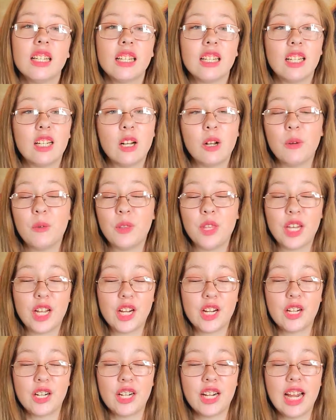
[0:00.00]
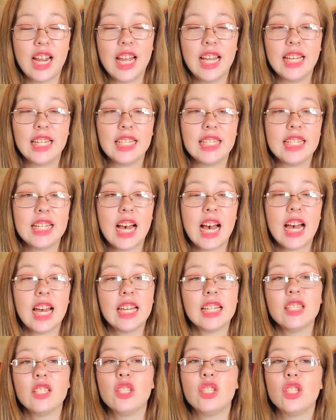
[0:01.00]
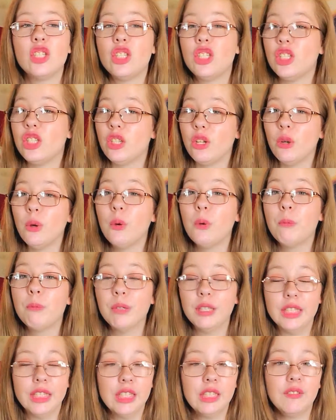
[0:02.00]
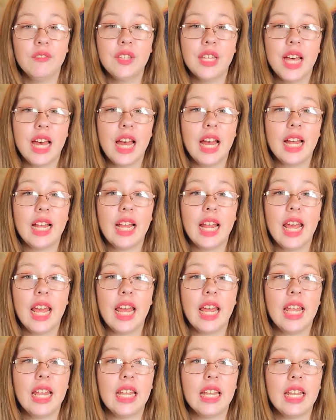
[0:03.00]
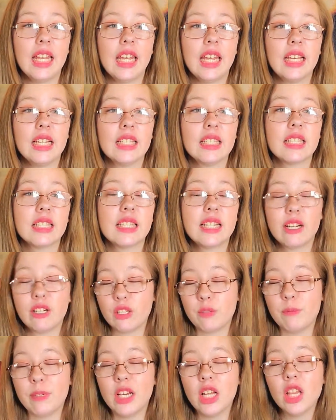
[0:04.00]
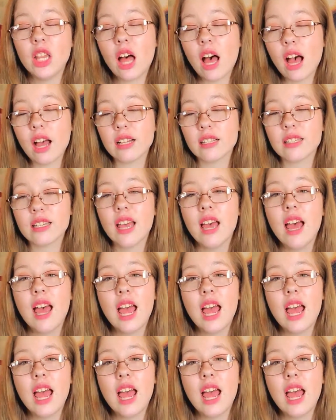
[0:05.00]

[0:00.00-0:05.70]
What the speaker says: go there. And I do believe that, and it scares me a lot.